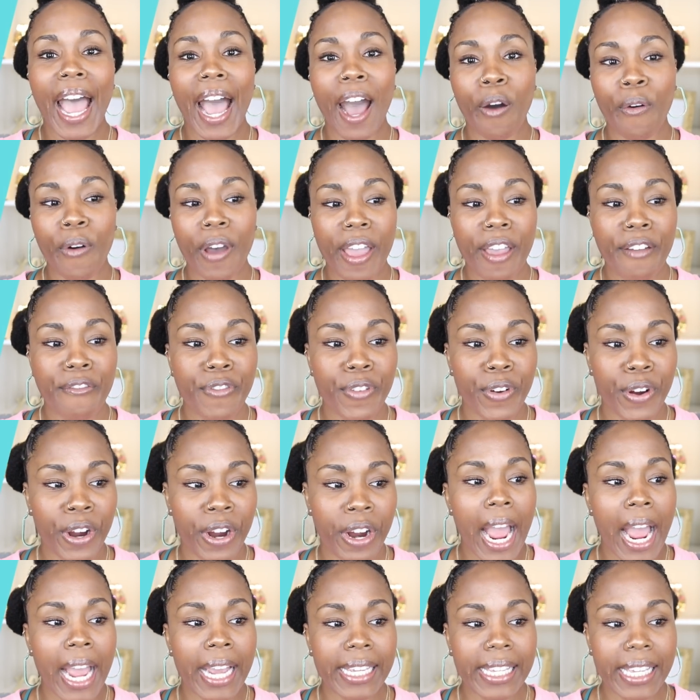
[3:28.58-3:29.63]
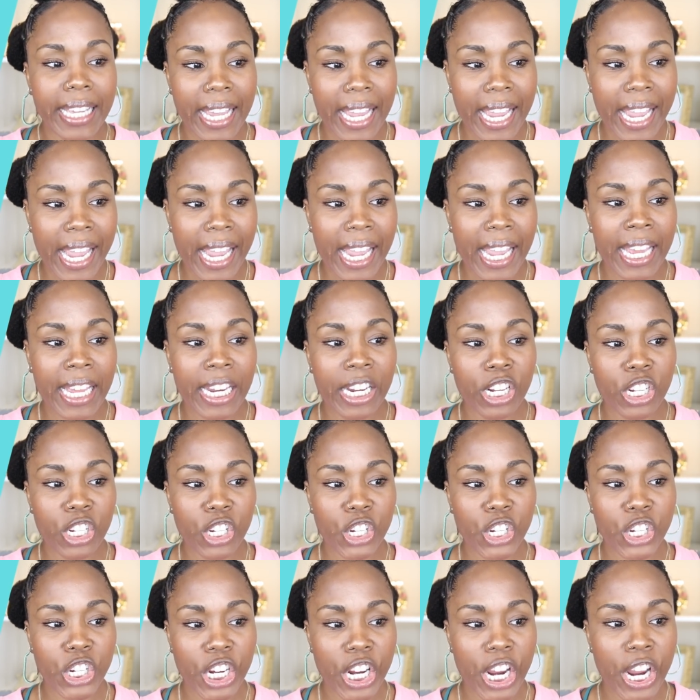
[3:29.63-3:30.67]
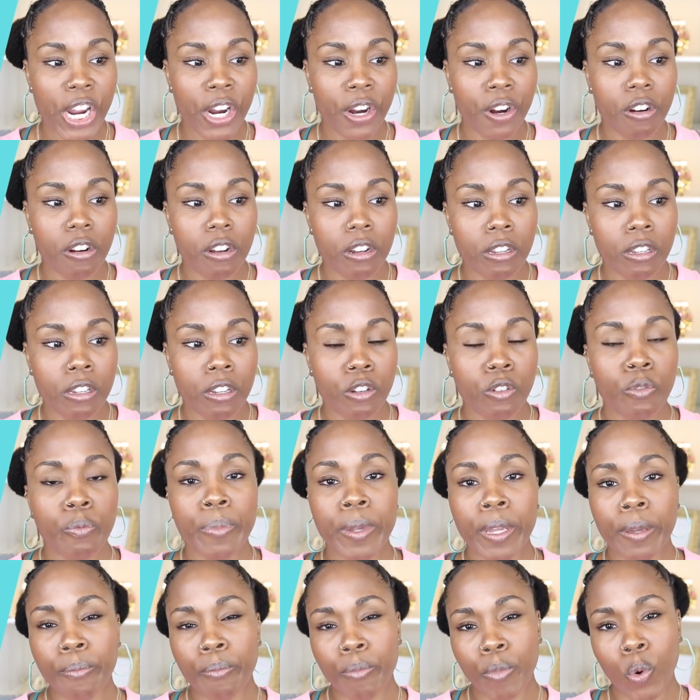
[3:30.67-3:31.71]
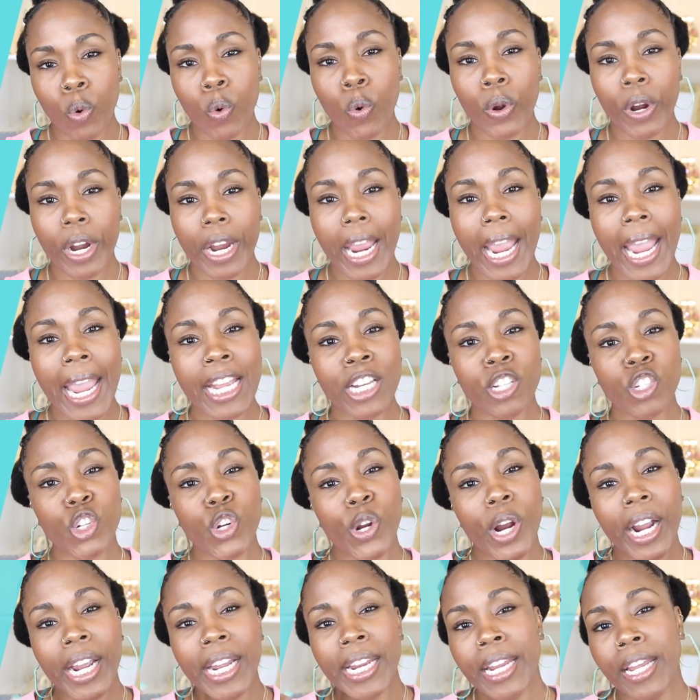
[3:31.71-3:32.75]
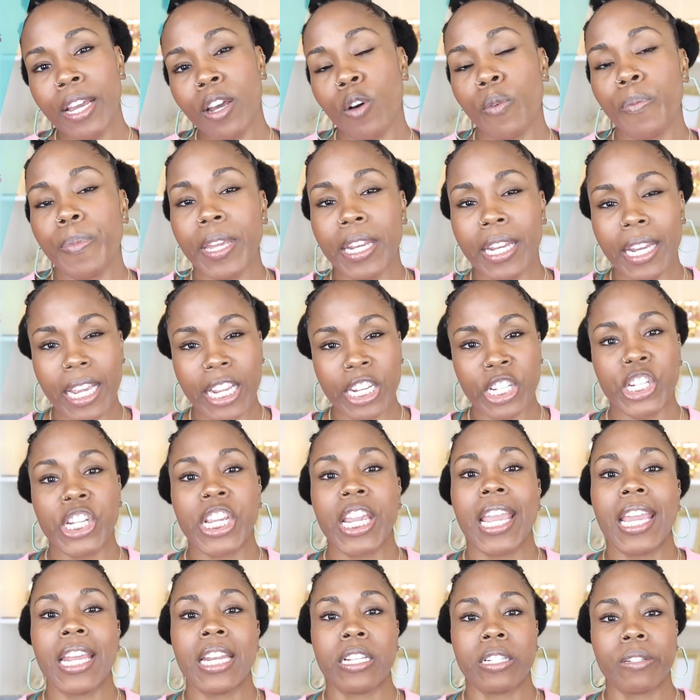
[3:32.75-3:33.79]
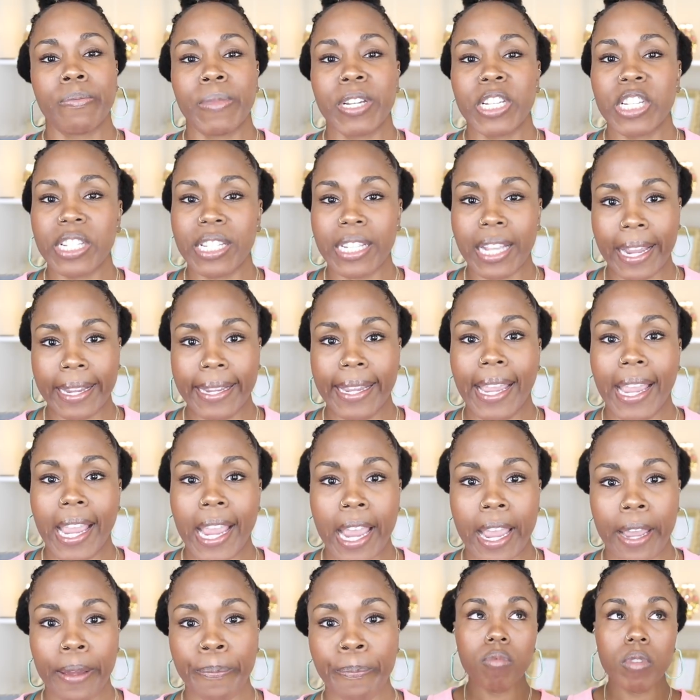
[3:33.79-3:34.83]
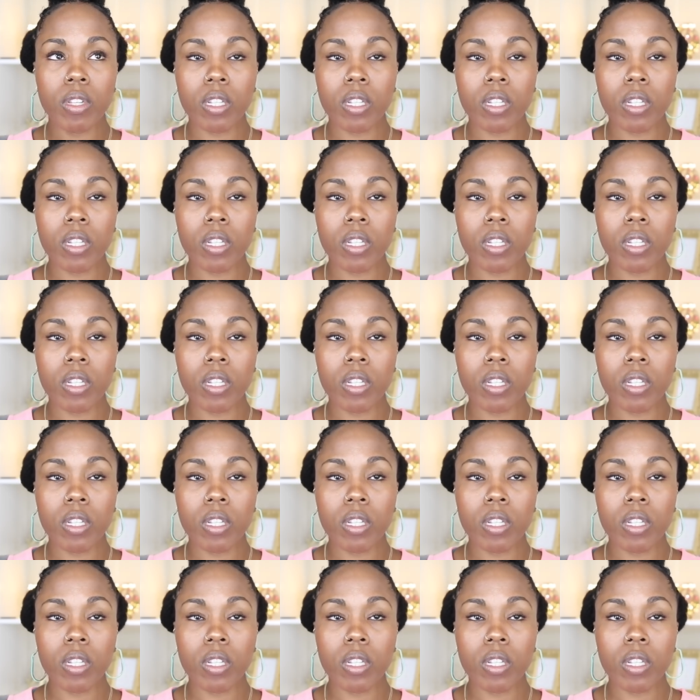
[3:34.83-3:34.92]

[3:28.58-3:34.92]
However, I can share a little bit more and try and help and educate as much as I can.